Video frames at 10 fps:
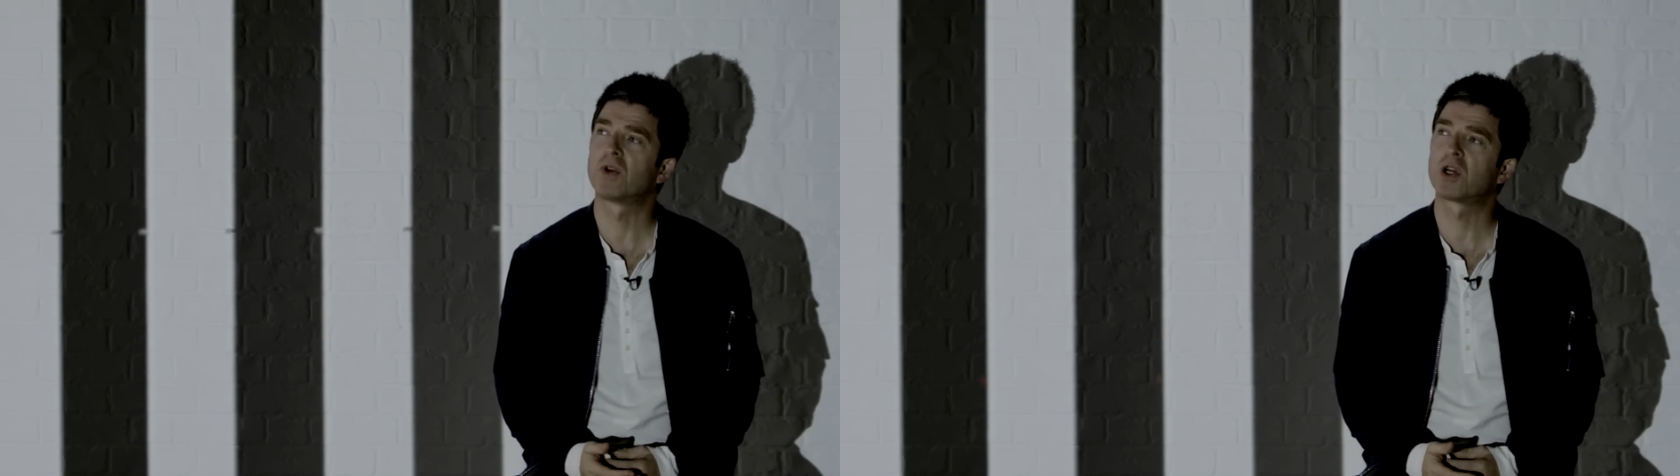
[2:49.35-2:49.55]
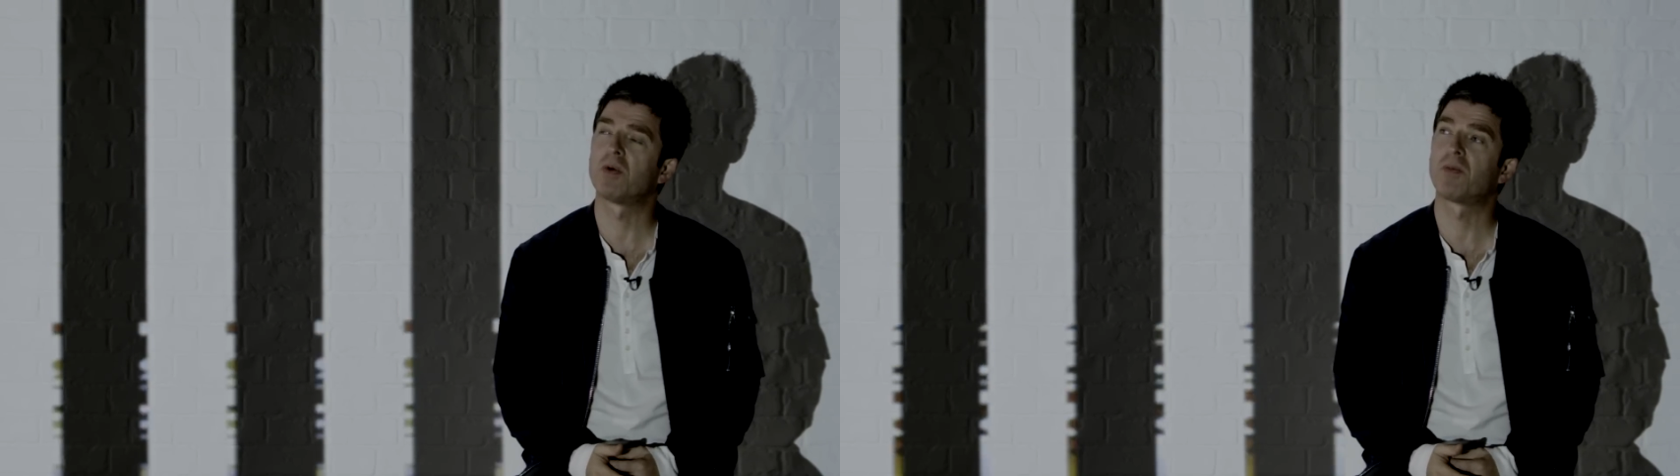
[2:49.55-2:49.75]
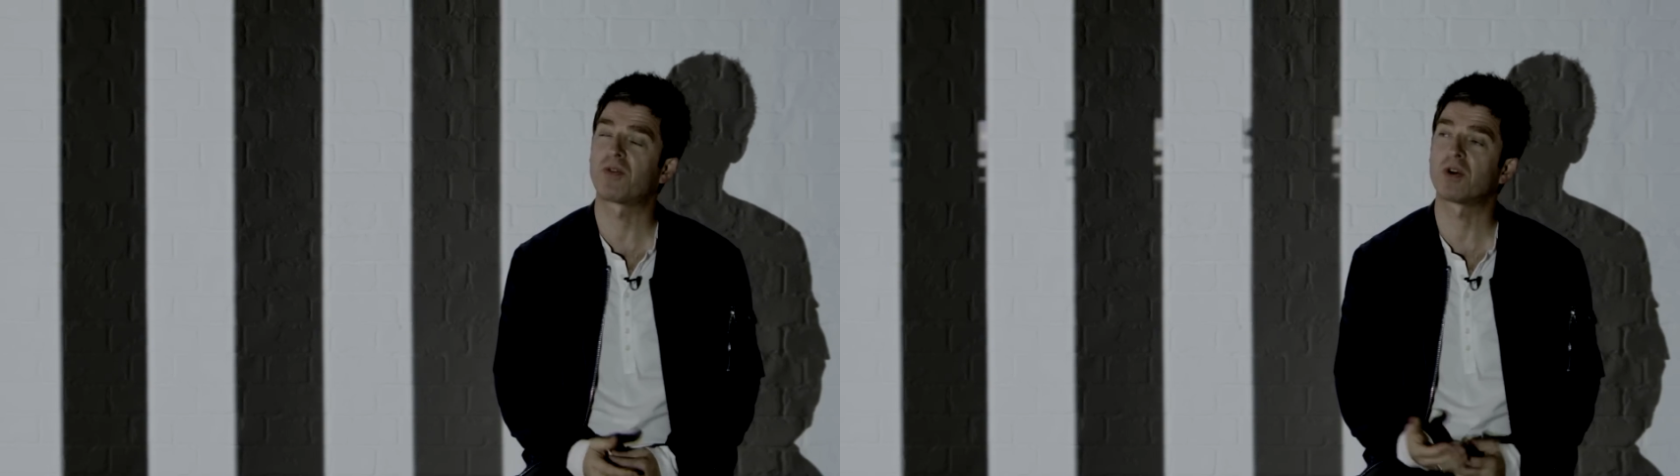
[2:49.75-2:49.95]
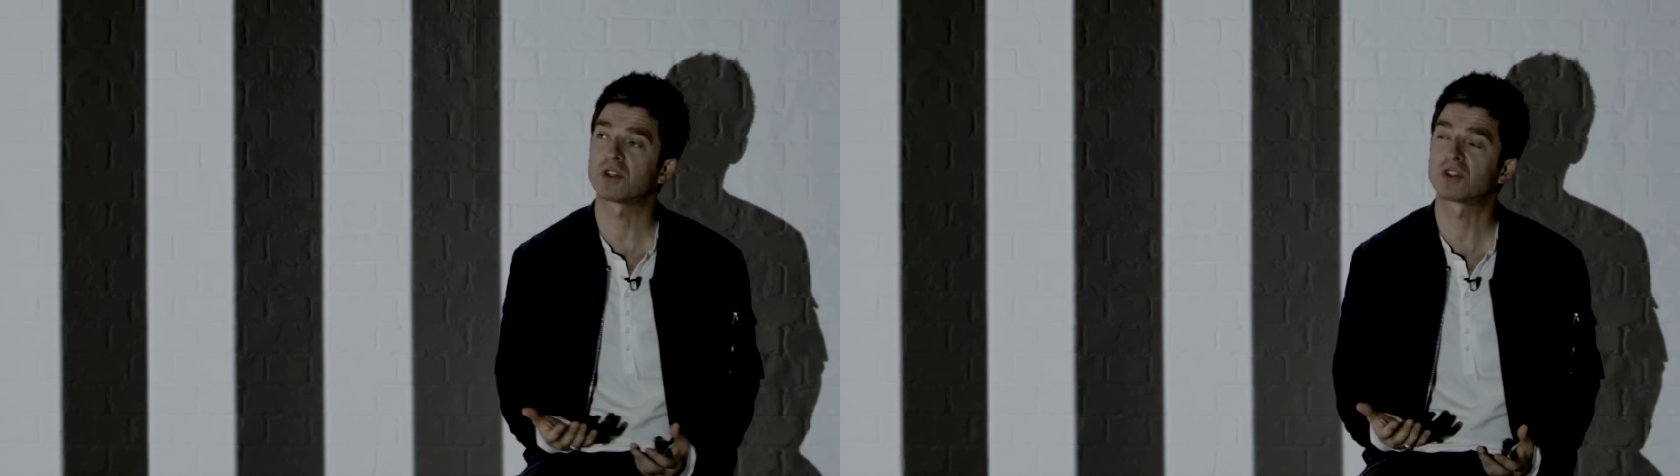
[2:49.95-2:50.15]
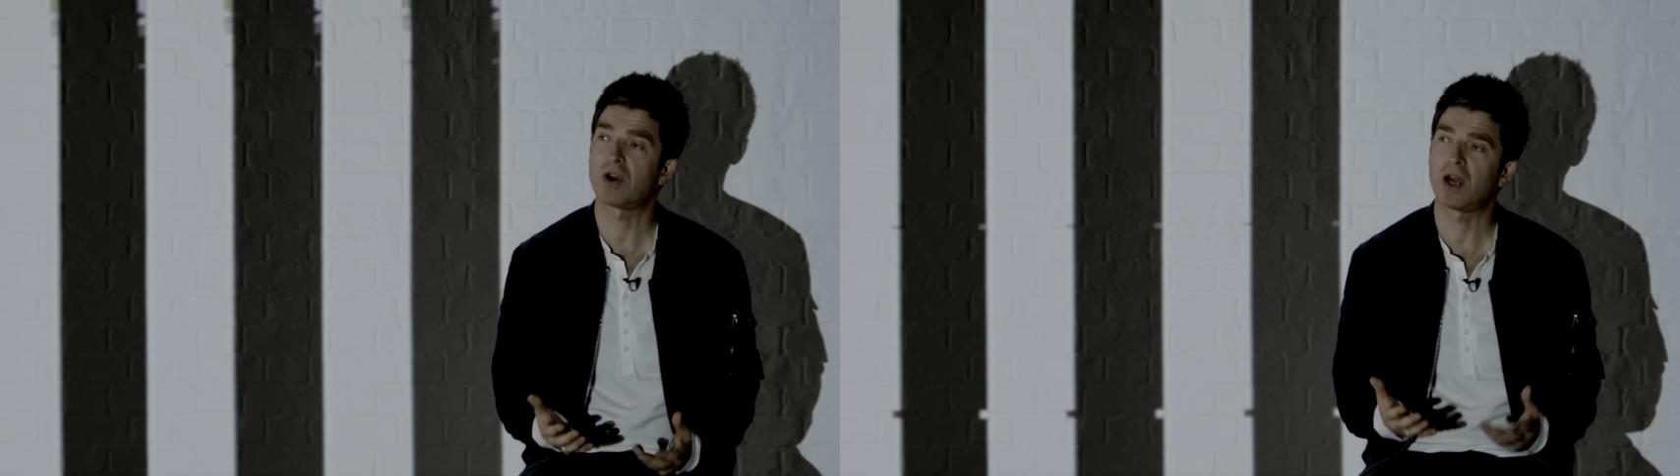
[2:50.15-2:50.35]
come up, I've got
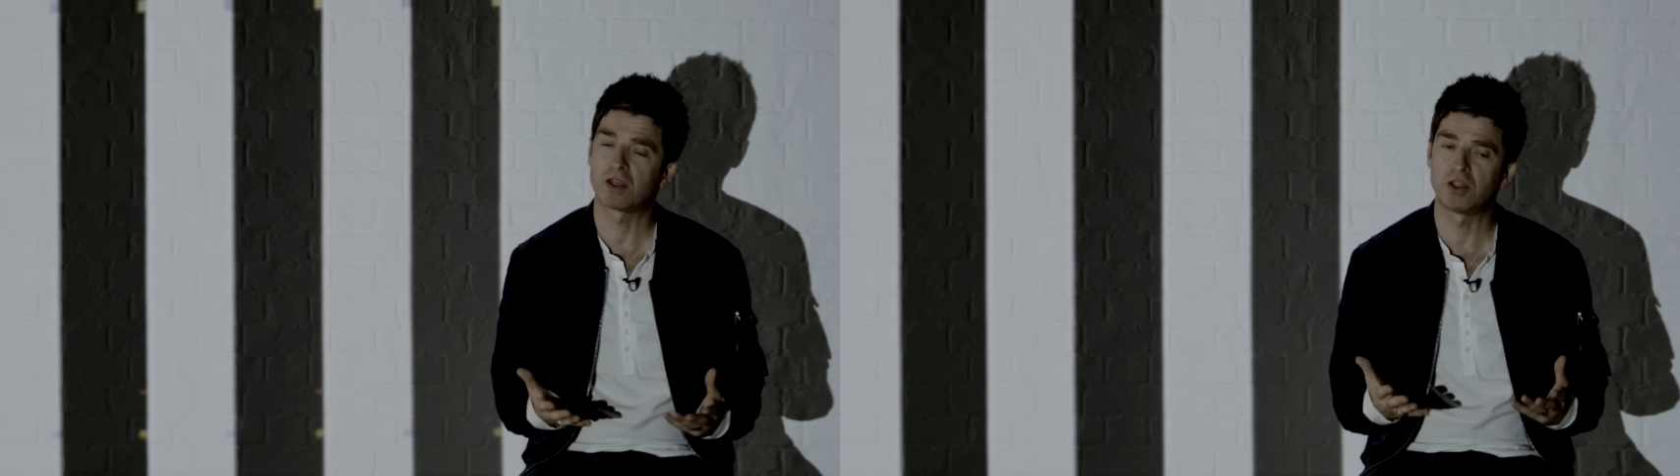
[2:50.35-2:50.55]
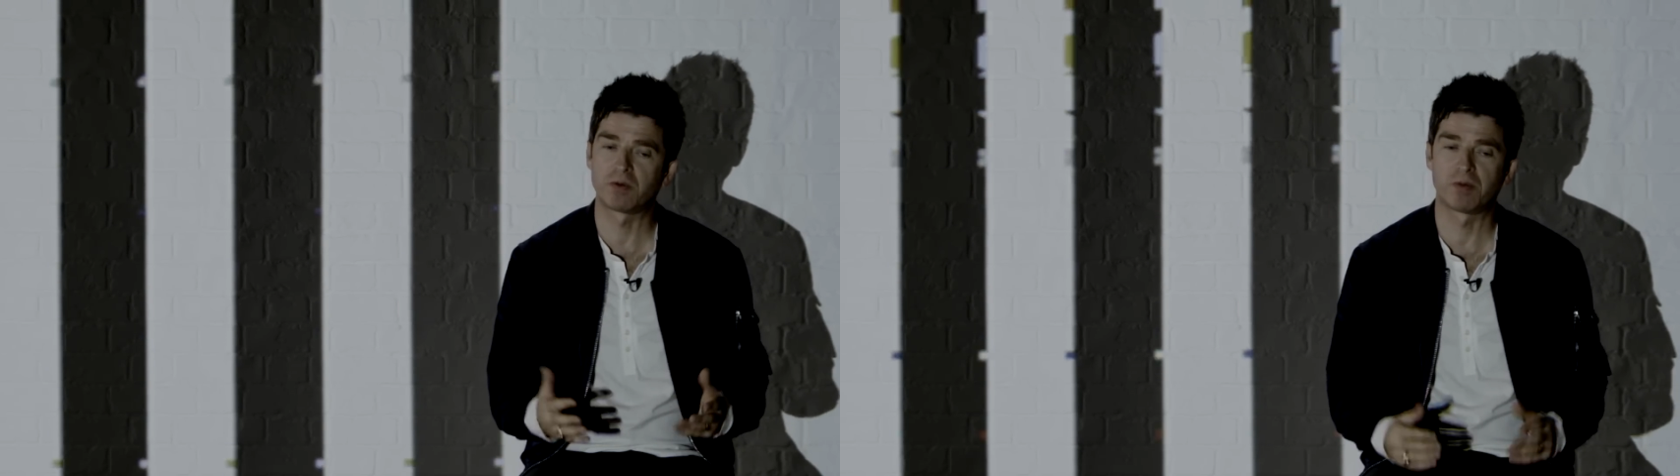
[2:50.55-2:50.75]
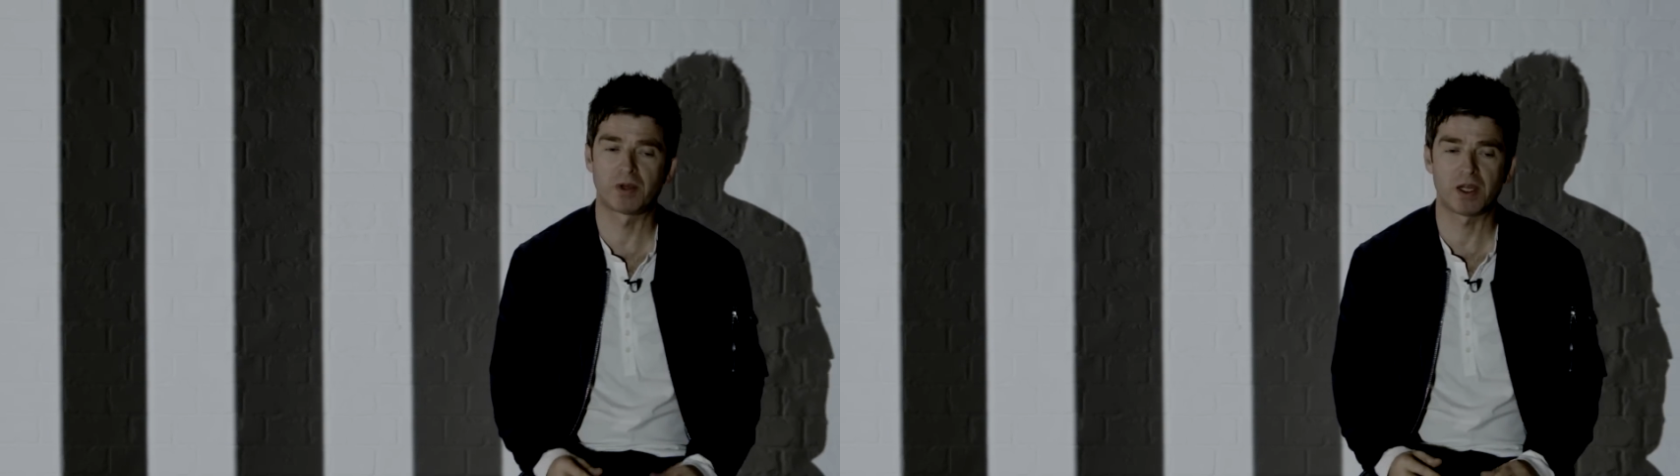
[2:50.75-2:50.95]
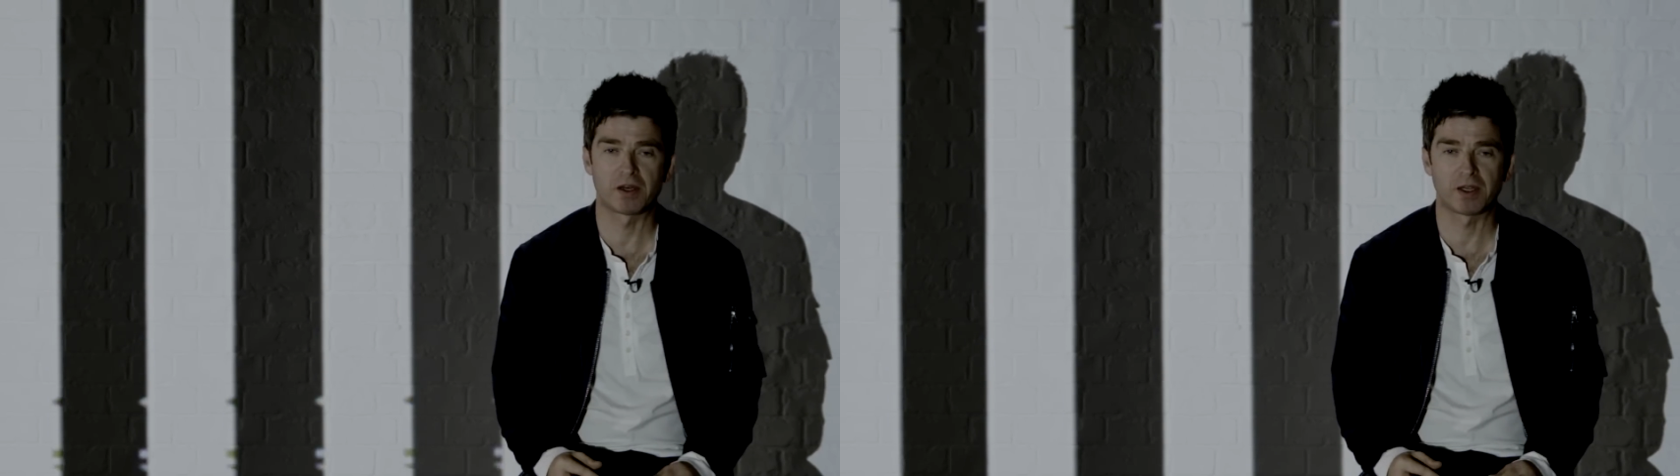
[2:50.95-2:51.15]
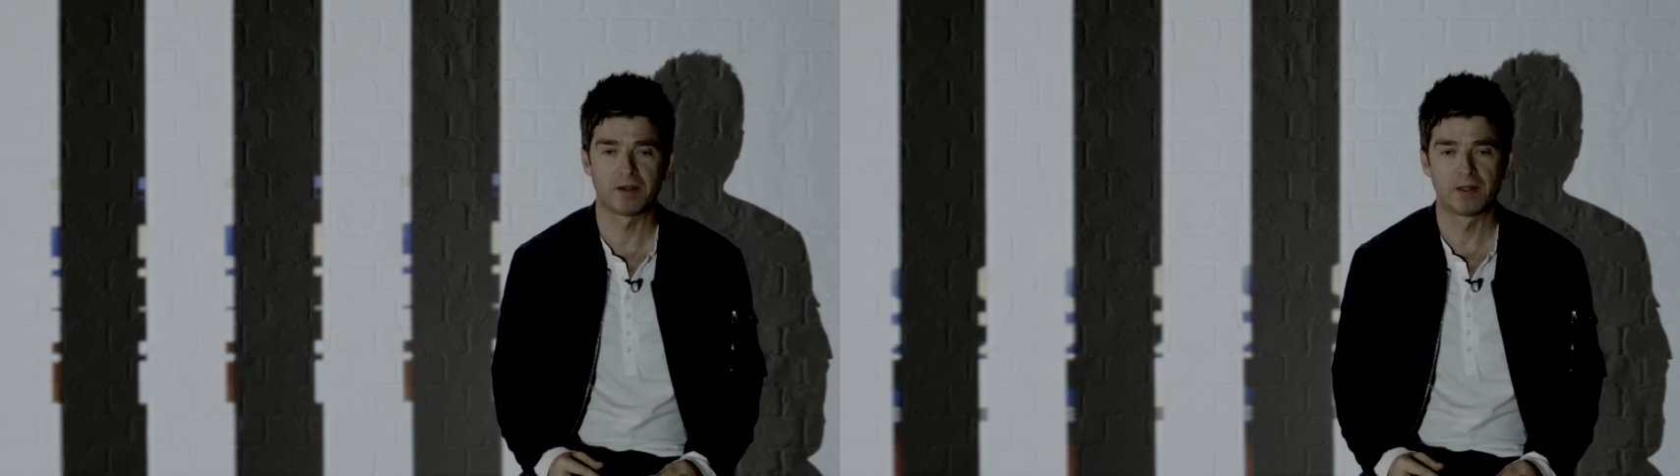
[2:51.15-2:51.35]
this track, can you come and play
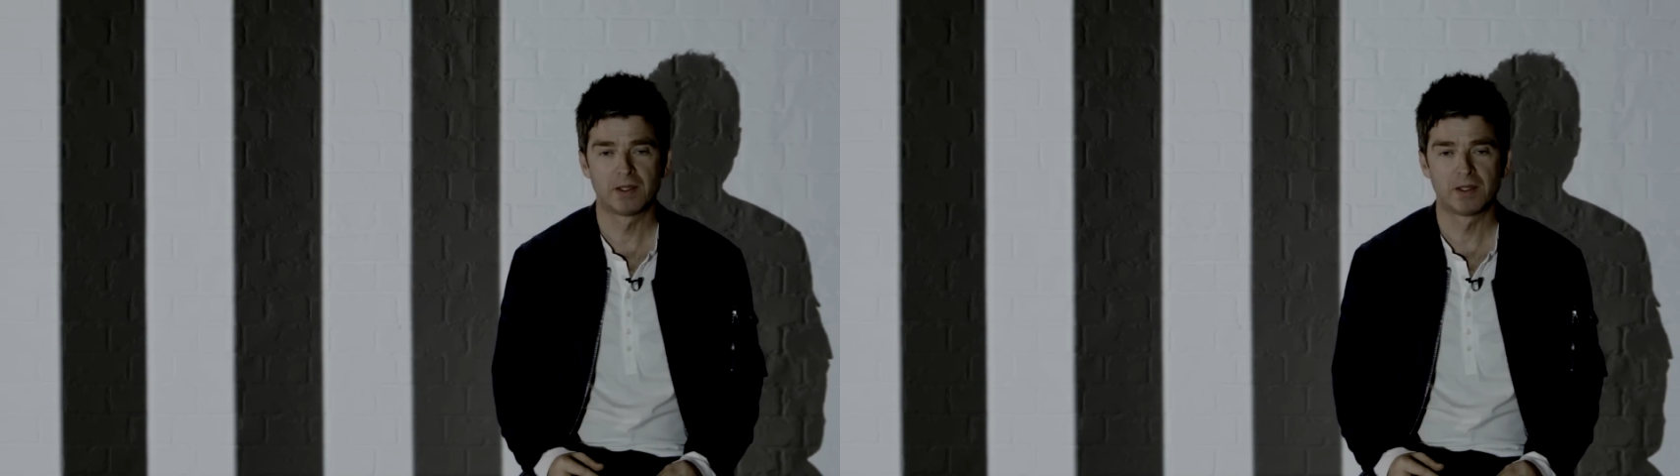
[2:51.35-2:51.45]
on it?